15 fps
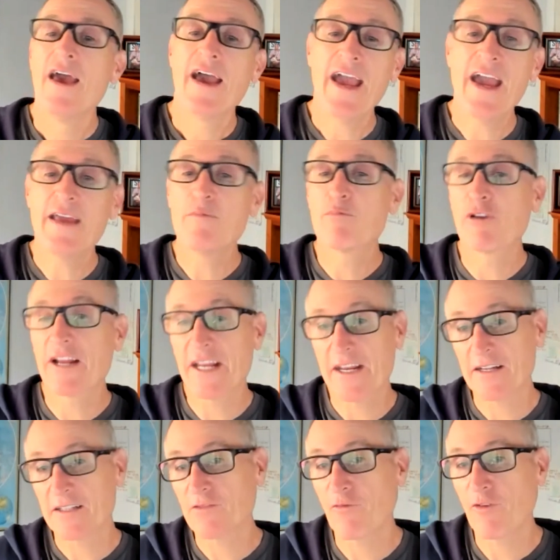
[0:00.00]
And bringing
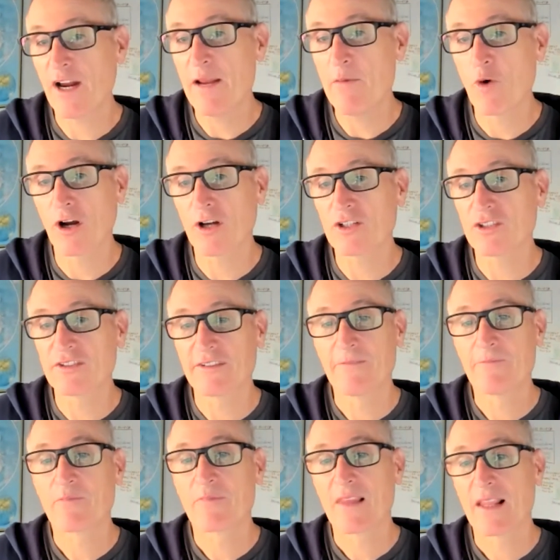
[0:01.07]
us frameworks
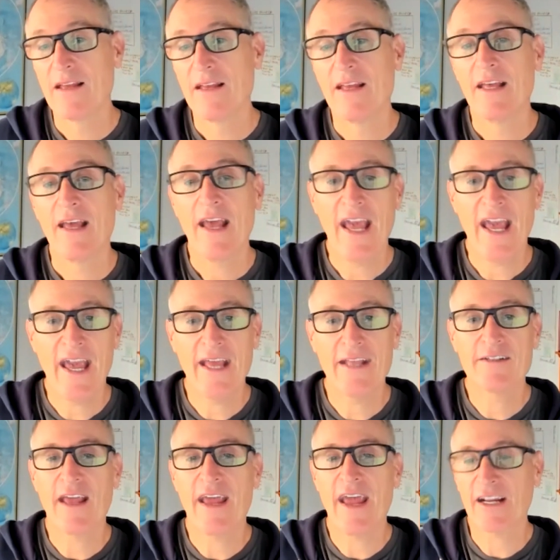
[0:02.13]

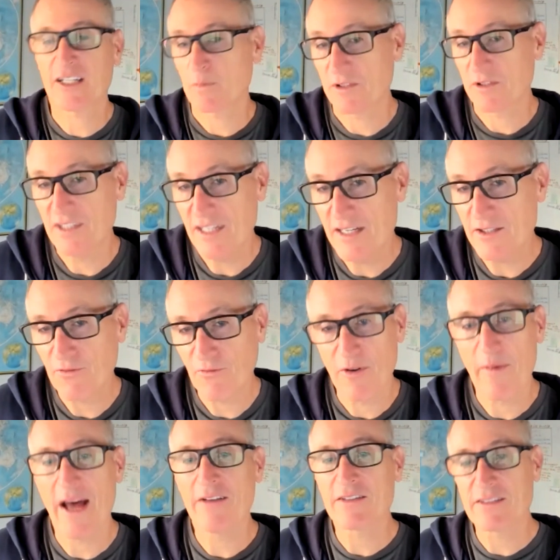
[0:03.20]
and expertise from
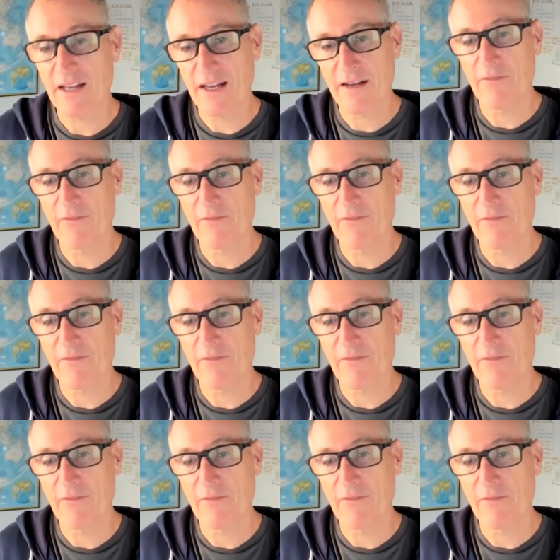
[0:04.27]
outside